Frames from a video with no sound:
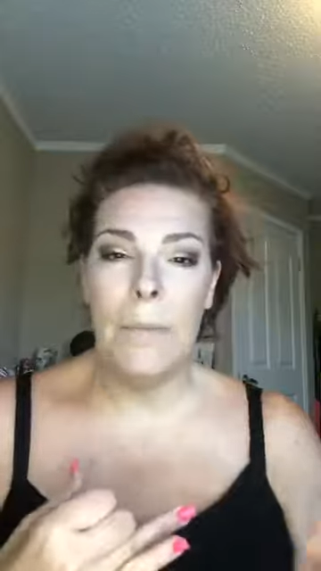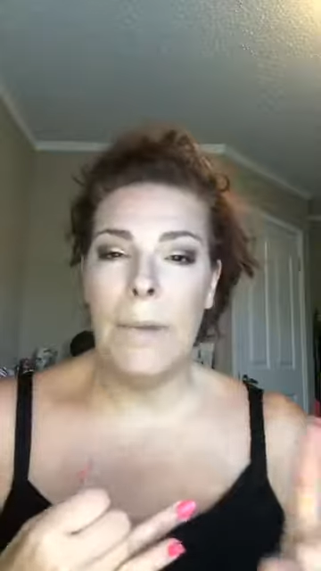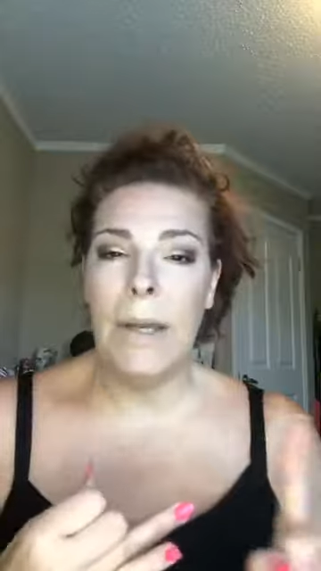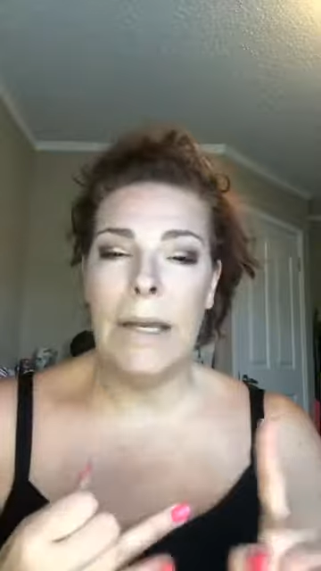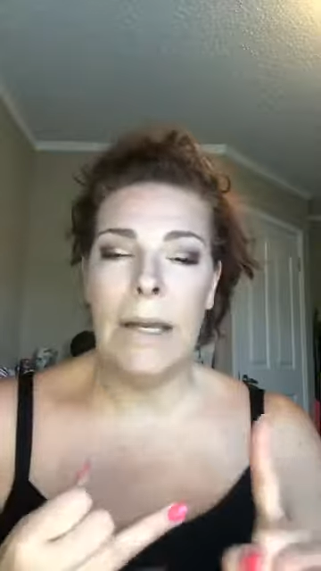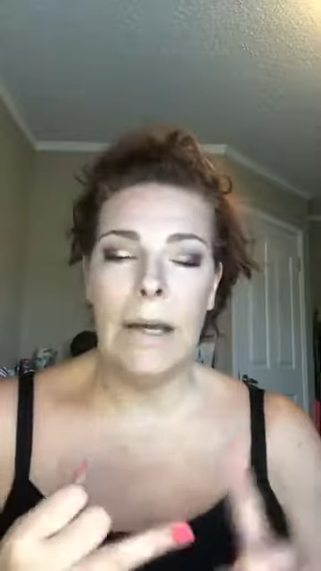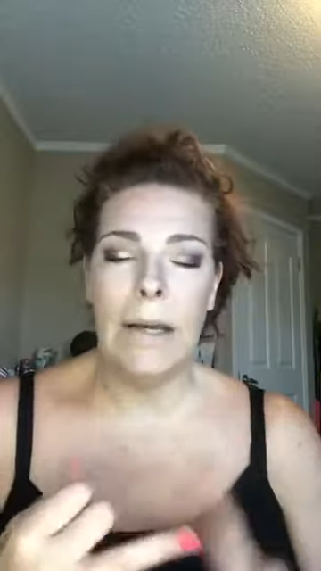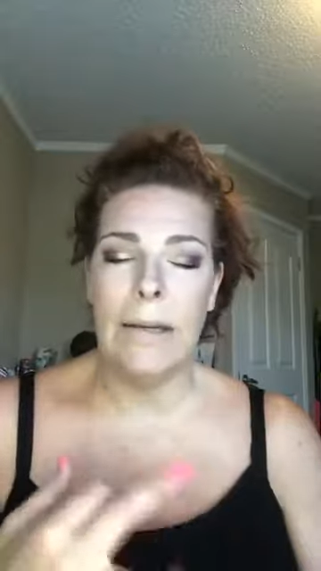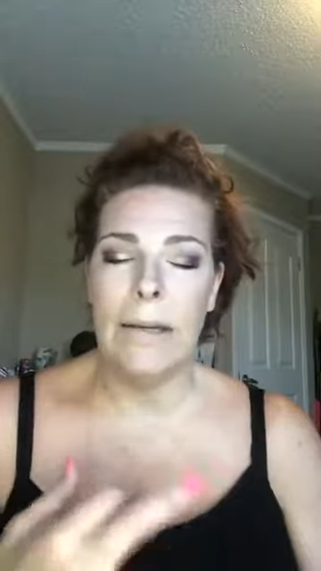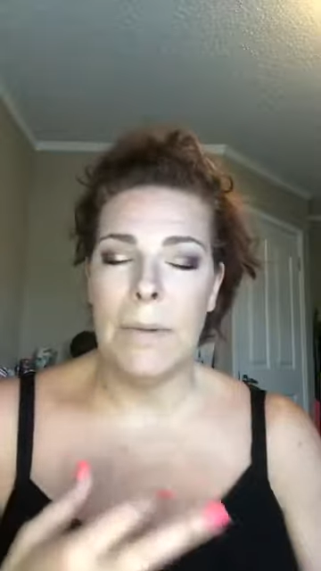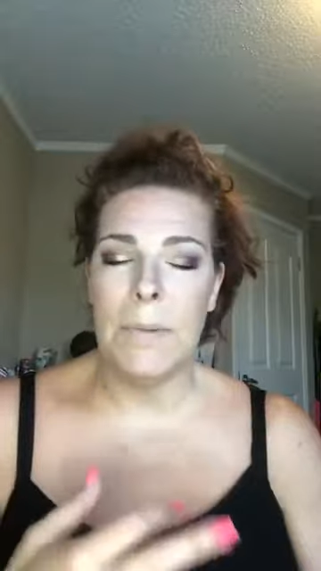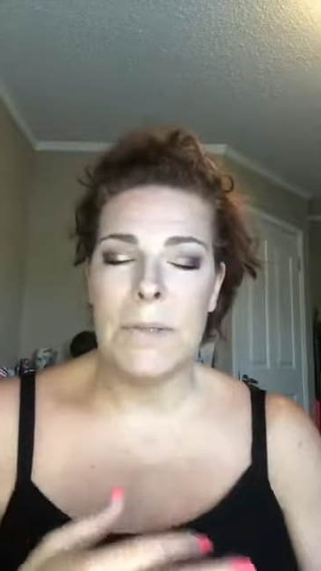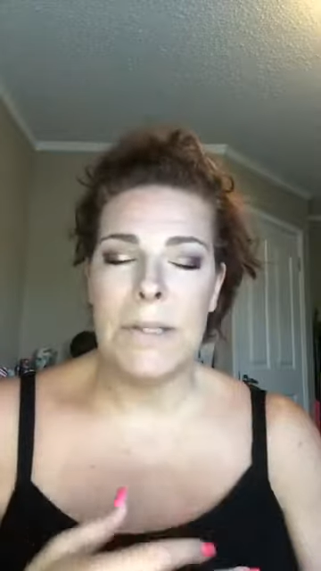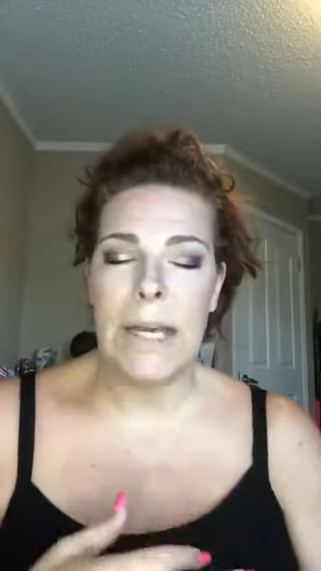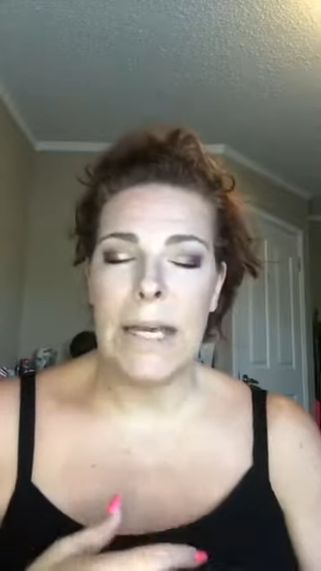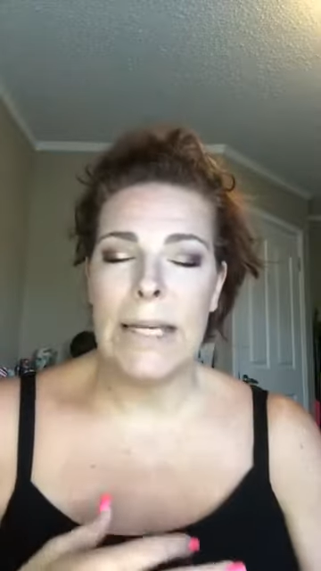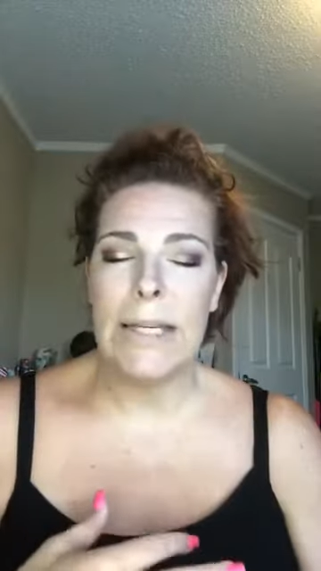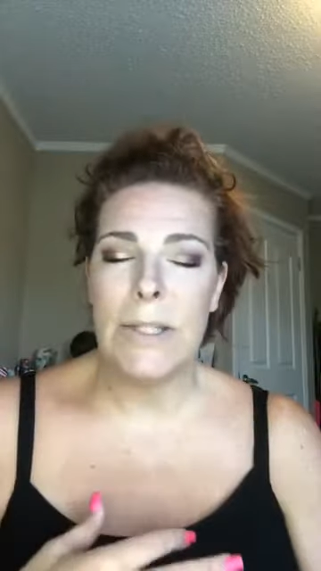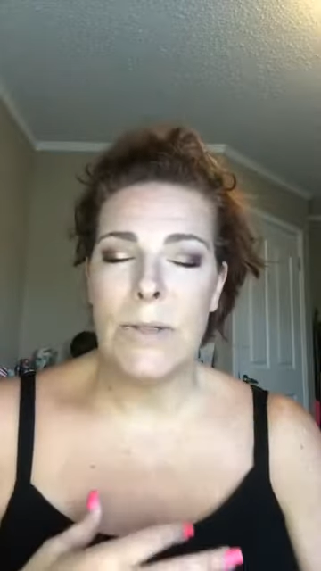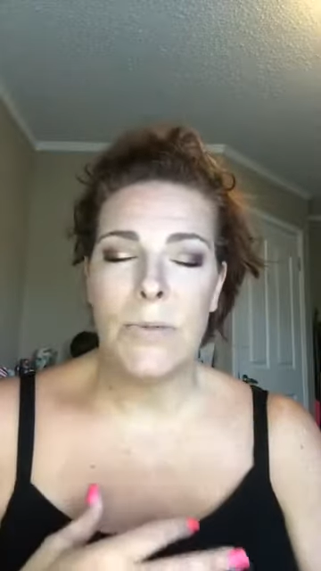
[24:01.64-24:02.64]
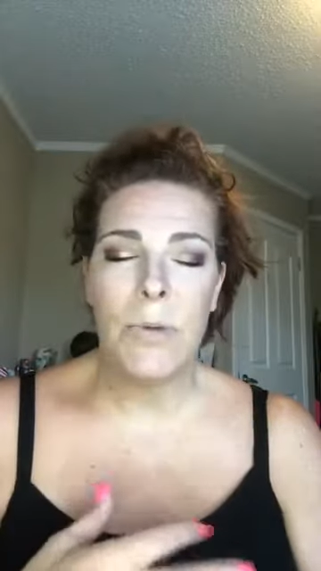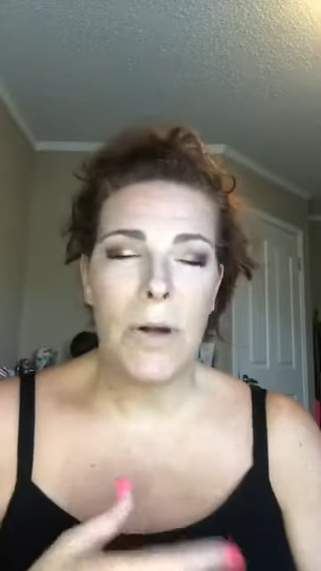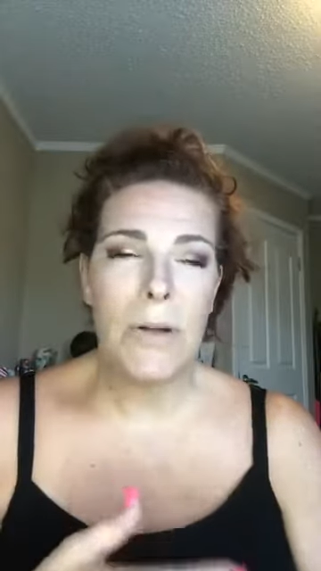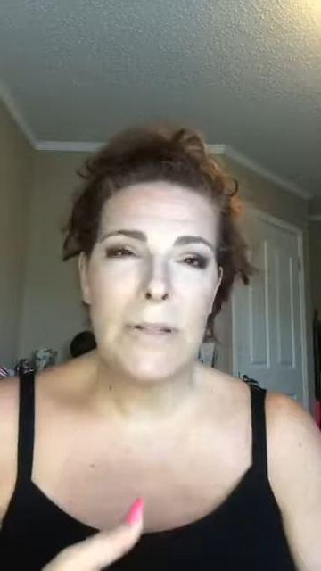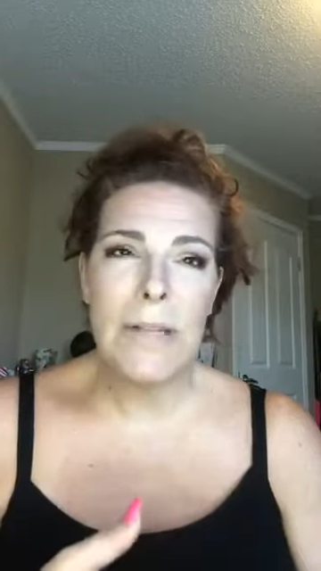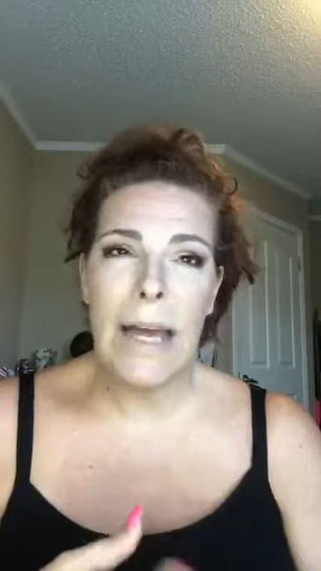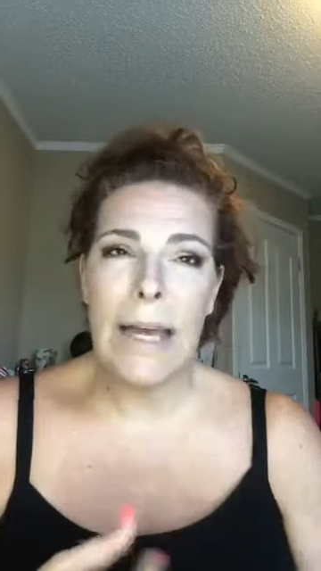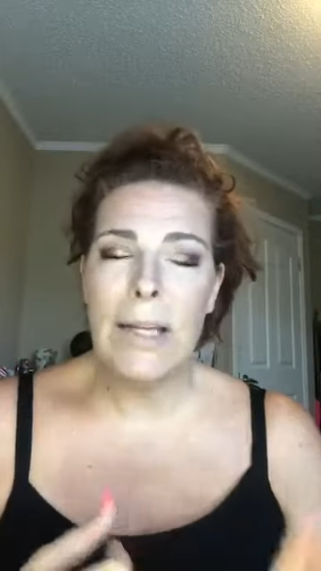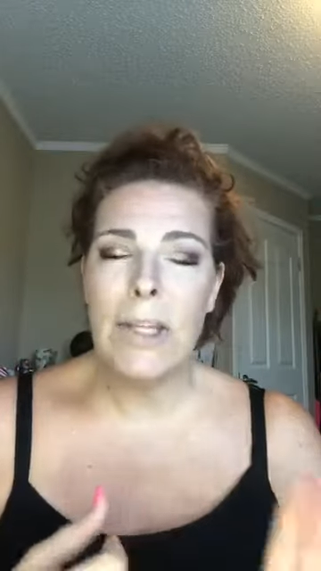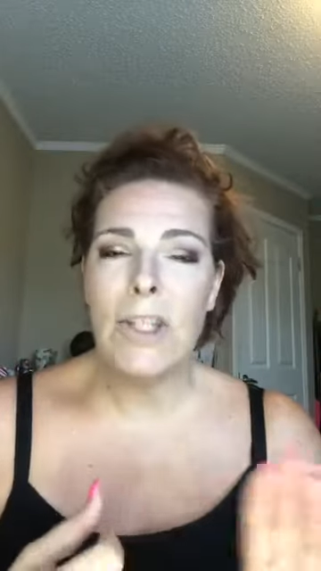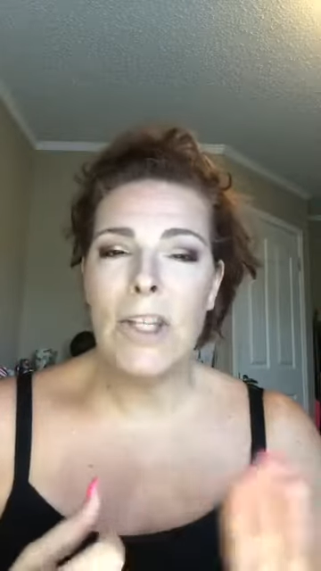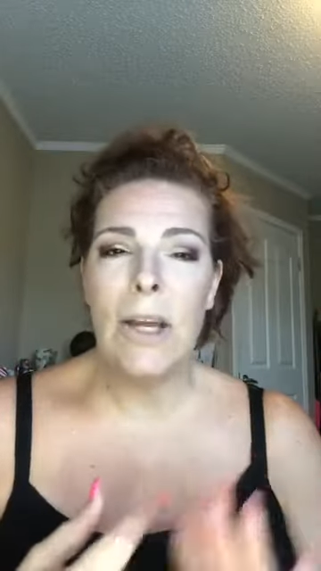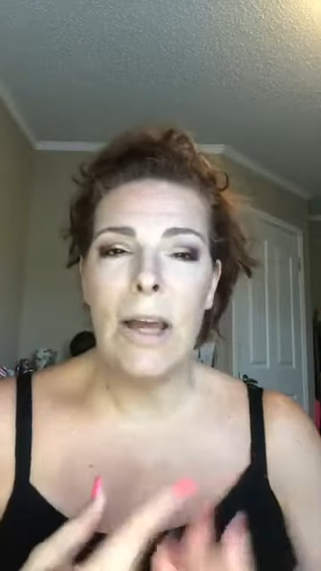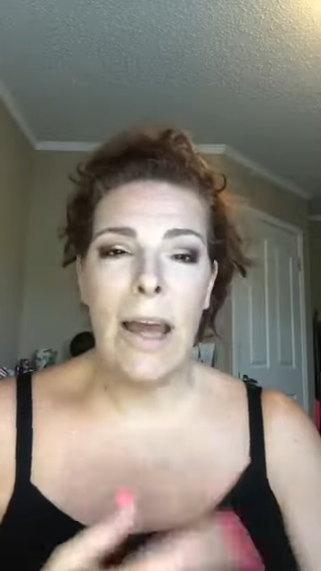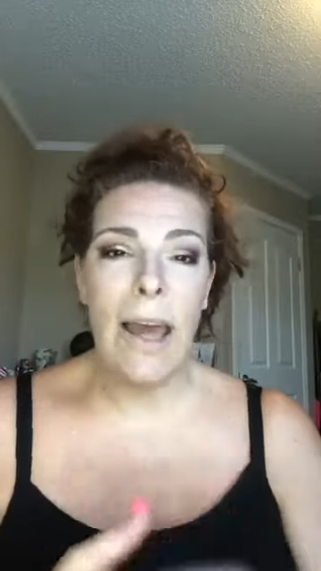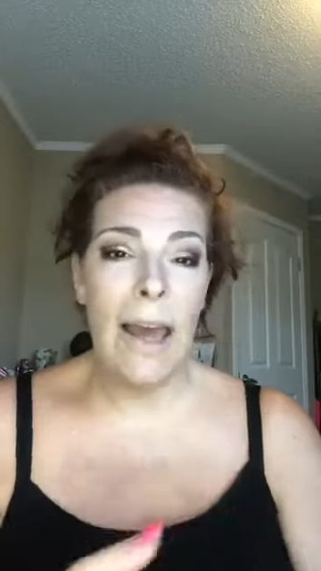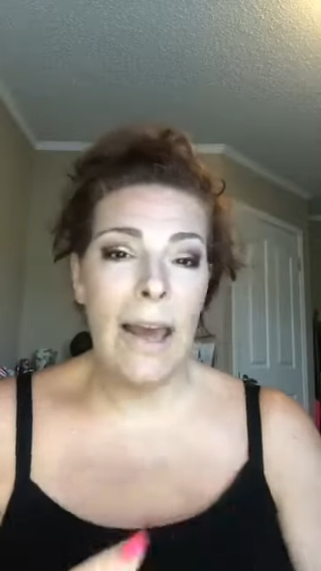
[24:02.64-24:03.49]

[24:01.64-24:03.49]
not mosquitoes, rosacea,